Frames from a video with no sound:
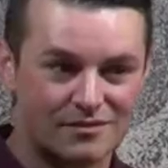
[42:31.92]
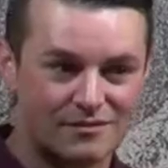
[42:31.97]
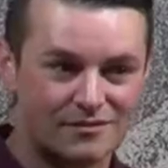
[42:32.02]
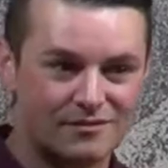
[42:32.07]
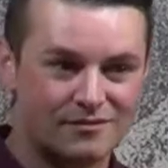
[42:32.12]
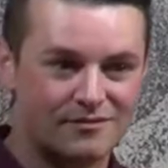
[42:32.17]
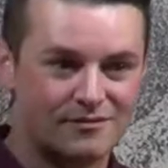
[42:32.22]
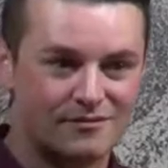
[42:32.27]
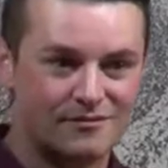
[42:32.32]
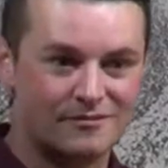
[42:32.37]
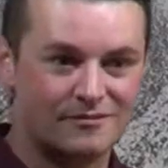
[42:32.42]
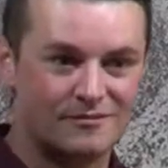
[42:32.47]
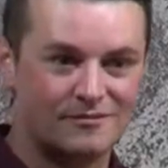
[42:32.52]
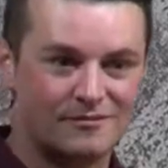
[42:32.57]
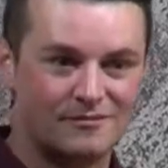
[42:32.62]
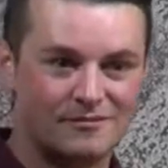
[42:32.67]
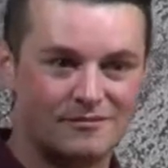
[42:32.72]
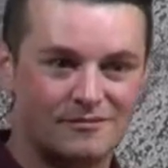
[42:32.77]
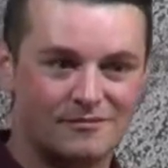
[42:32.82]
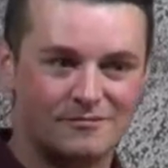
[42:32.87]

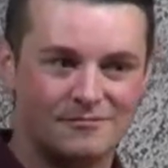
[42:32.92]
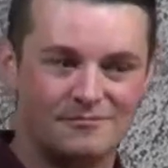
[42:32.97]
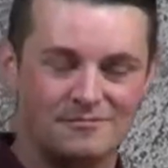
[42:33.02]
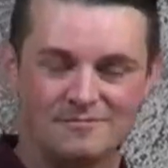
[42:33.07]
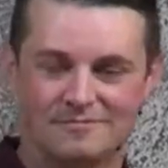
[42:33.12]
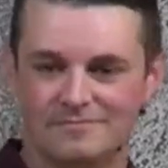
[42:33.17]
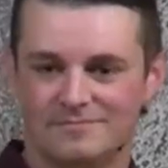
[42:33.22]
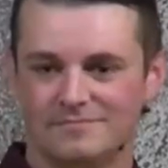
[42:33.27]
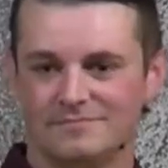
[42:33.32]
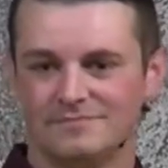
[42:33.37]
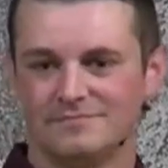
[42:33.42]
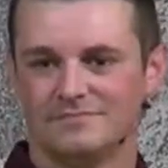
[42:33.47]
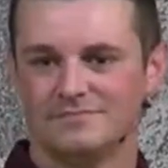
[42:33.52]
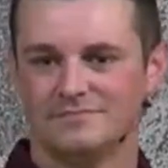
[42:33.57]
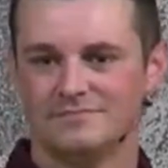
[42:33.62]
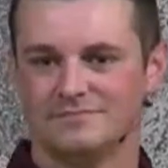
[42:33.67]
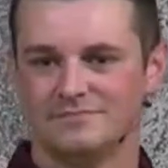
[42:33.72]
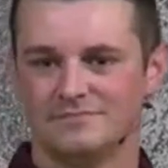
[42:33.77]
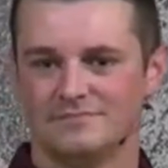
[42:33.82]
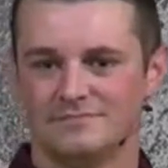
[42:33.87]

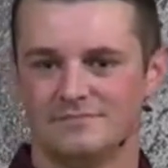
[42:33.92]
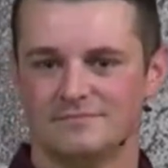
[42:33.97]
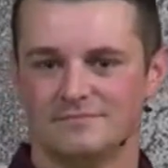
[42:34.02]
(no one is talking)